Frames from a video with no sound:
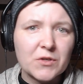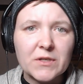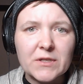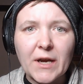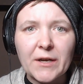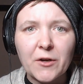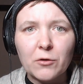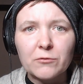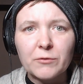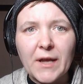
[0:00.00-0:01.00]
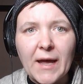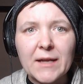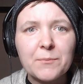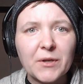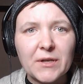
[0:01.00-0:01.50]
a design I already
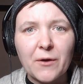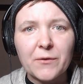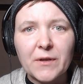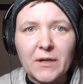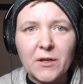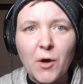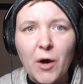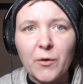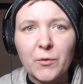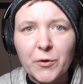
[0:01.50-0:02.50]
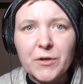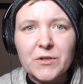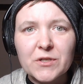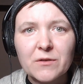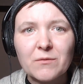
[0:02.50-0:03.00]
had, but now that I know how it
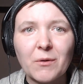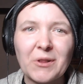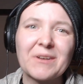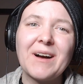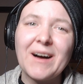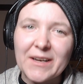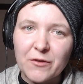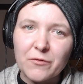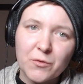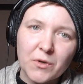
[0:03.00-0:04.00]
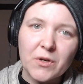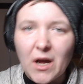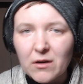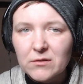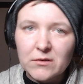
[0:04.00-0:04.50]
works, or kind of know
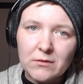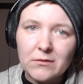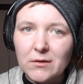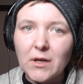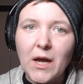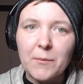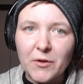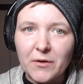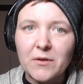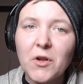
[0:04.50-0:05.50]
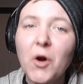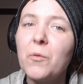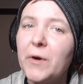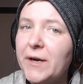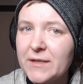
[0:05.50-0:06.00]
how, I'm not
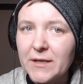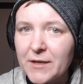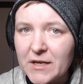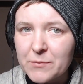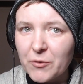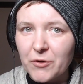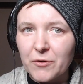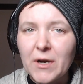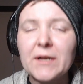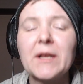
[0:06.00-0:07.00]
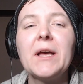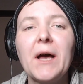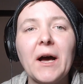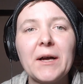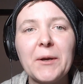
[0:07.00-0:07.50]
nowhere near an expert, right?
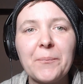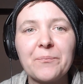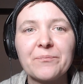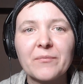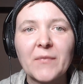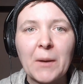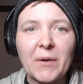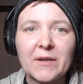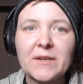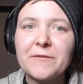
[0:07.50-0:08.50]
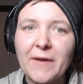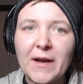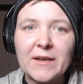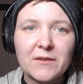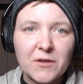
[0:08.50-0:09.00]
But I did
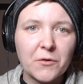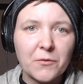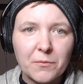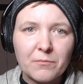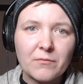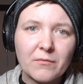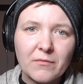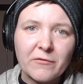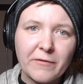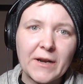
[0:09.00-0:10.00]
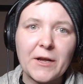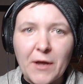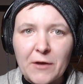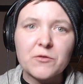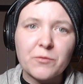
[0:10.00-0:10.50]
find out
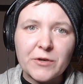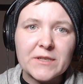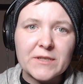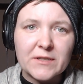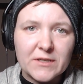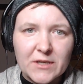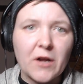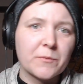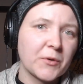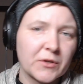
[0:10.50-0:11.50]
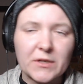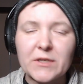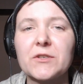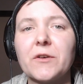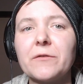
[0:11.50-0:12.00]
how to press the start button
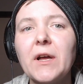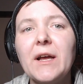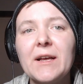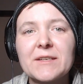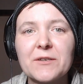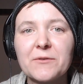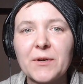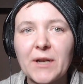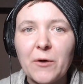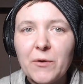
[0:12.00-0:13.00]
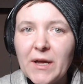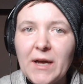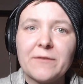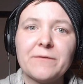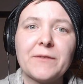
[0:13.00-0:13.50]
and stuff. So now I
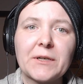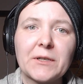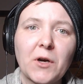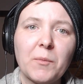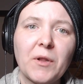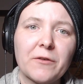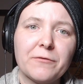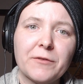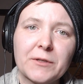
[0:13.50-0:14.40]
have a couple of